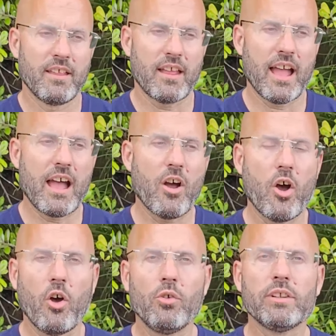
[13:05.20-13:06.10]
are
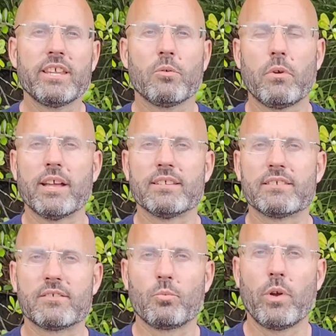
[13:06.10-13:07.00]
only the
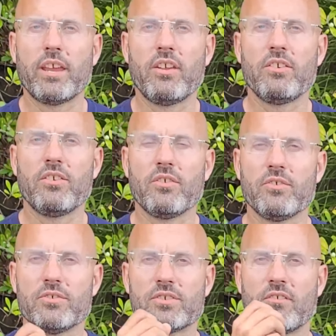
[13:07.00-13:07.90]
ones where you
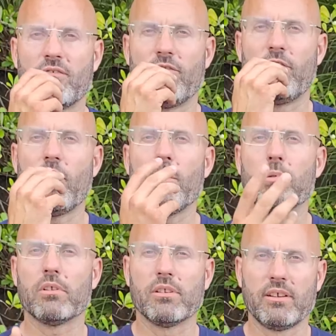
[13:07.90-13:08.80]
use
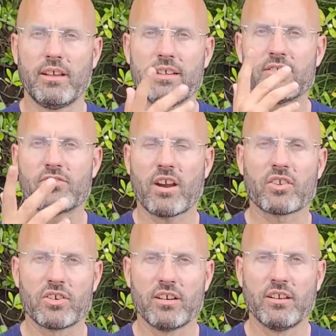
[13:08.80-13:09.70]
verbal
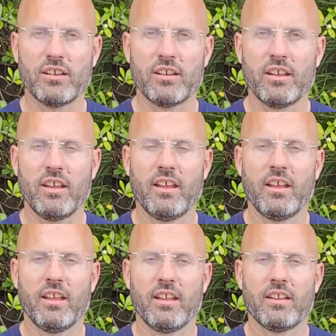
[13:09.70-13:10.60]
instruction
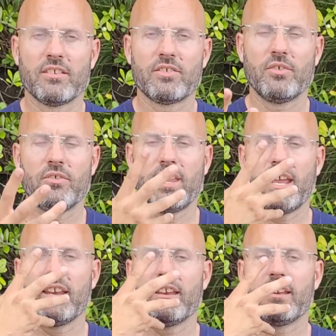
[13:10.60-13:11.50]
to
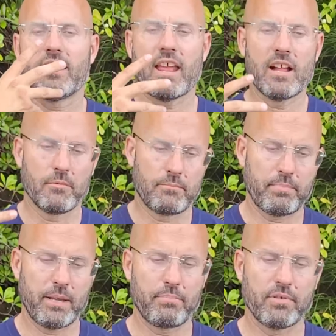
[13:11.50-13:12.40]
then help
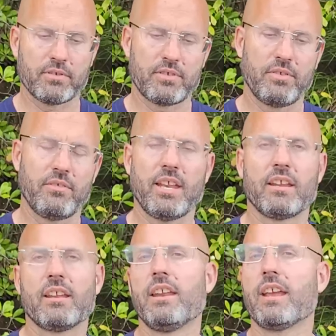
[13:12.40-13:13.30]
people to then
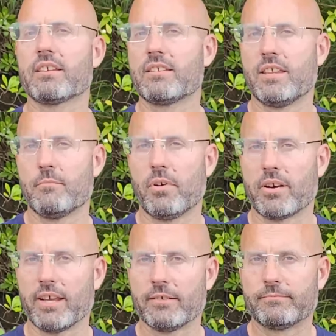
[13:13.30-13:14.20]
connect to their body.